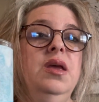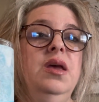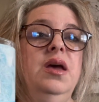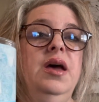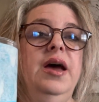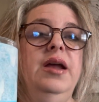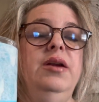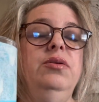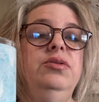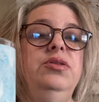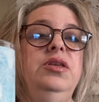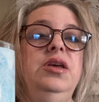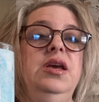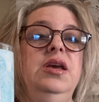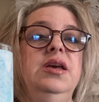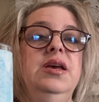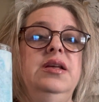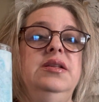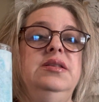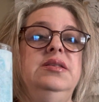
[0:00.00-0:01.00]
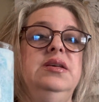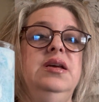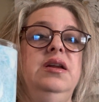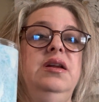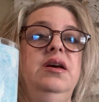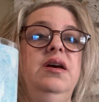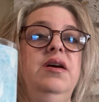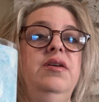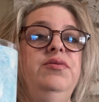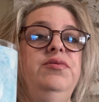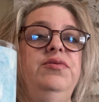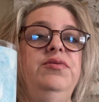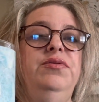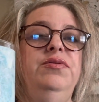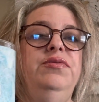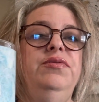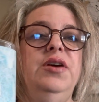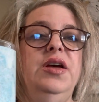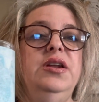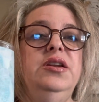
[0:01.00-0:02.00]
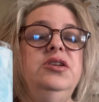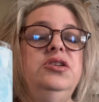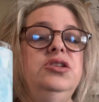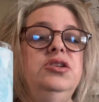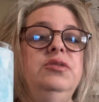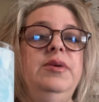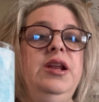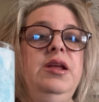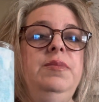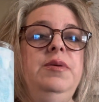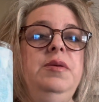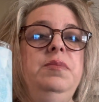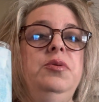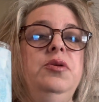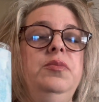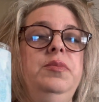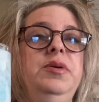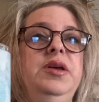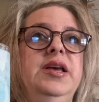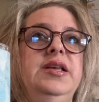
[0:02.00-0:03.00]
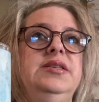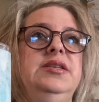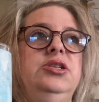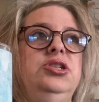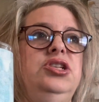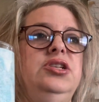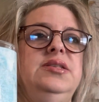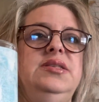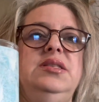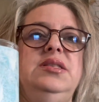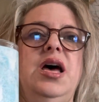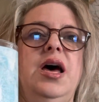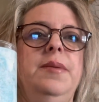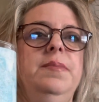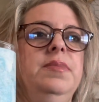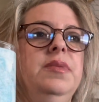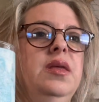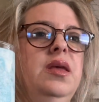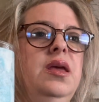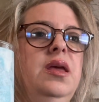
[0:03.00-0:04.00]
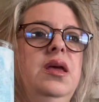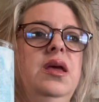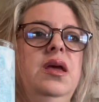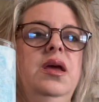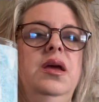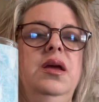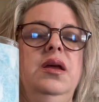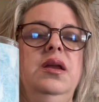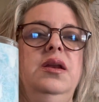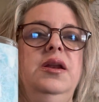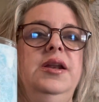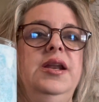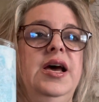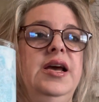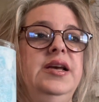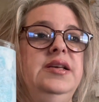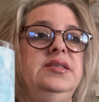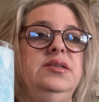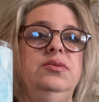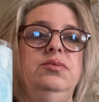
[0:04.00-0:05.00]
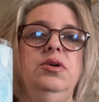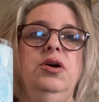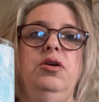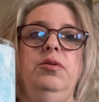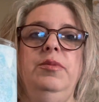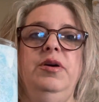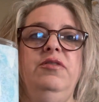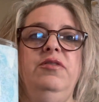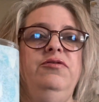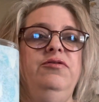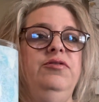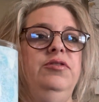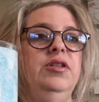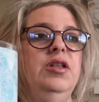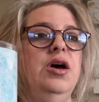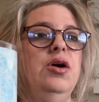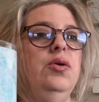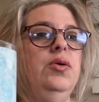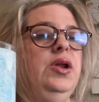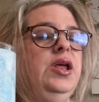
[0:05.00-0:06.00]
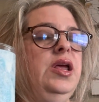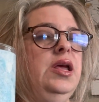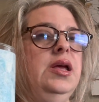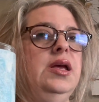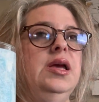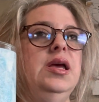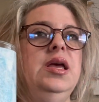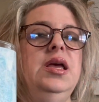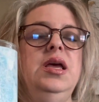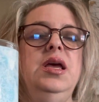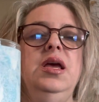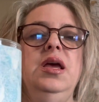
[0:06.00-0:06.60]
I don't think it's gonna offend too many people, because it's just that nice aroma floating.